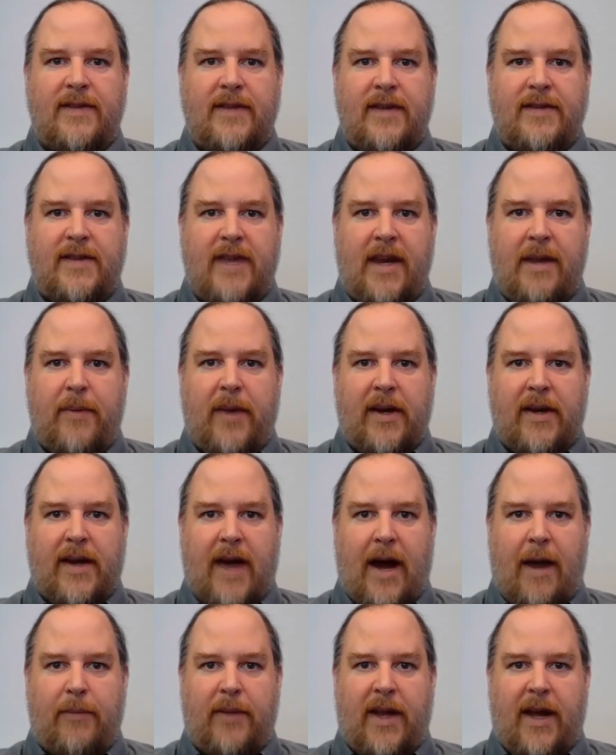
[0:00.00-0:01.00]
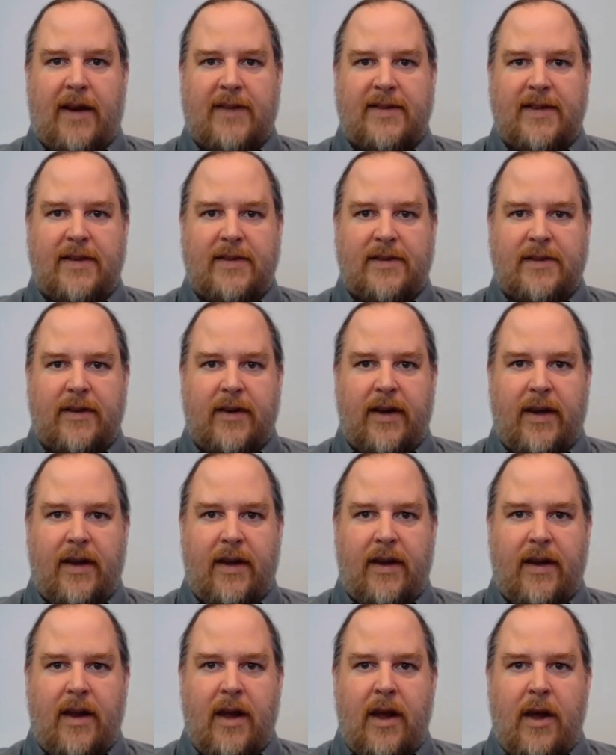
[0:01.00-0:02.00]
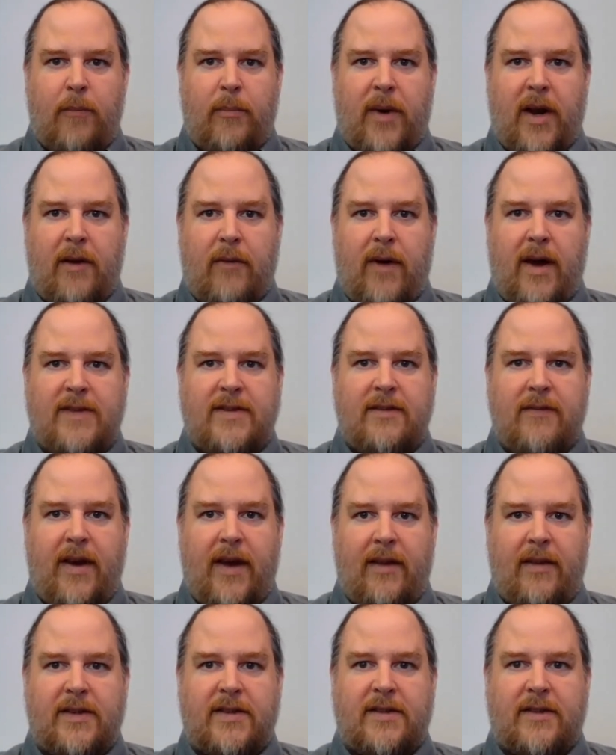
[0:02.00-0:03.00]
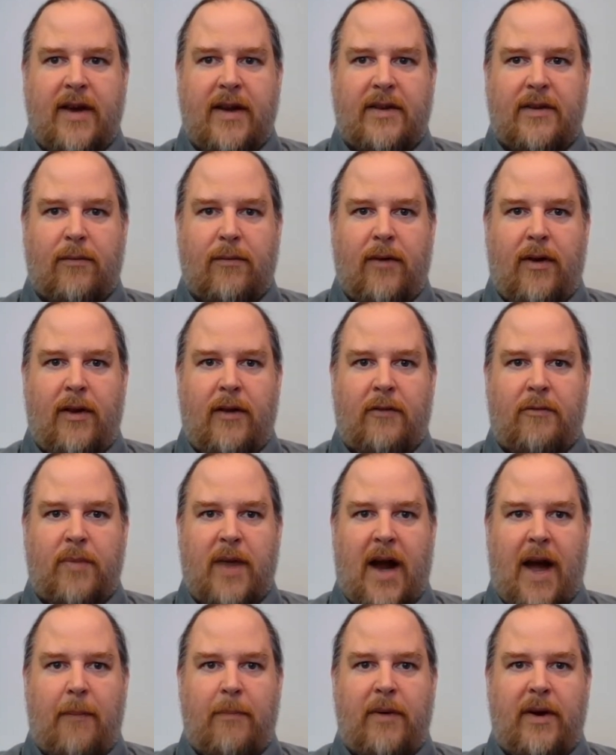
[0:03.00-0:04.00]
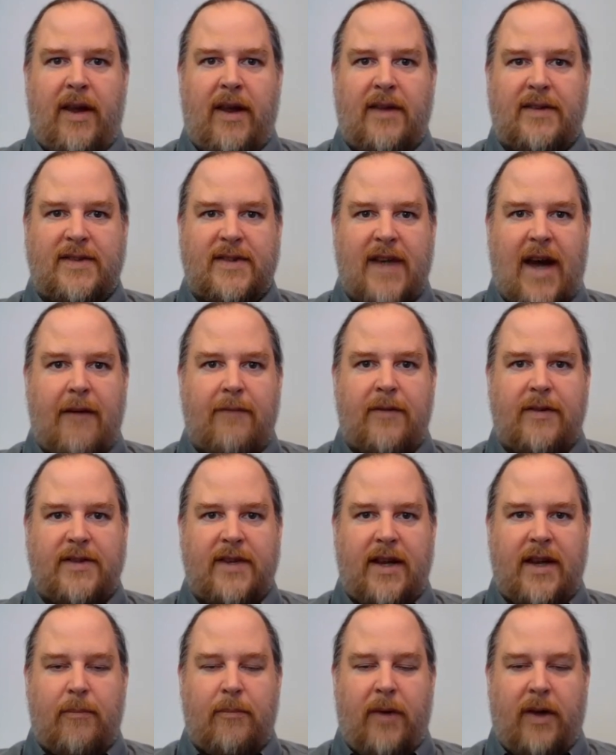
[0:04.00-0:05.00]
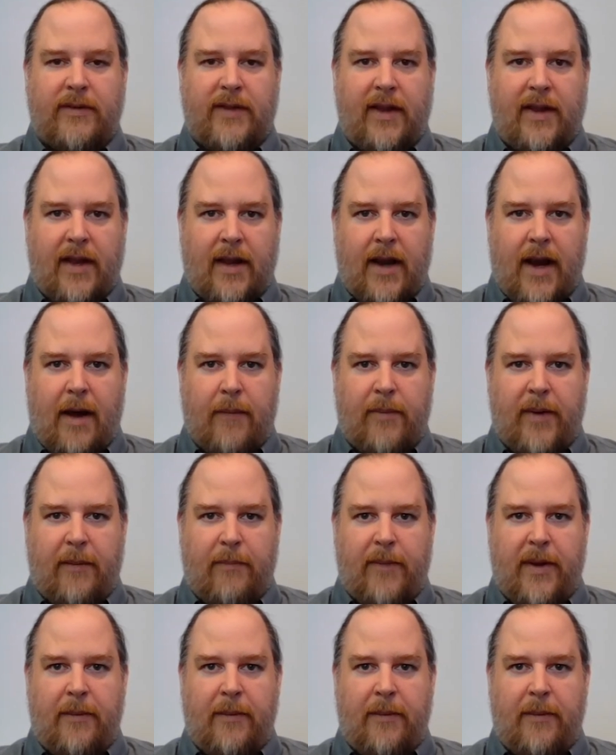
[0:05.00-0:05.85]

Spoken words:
is a deep and complex history, but I want to illustrate the role of property and sovereignty among the Lenape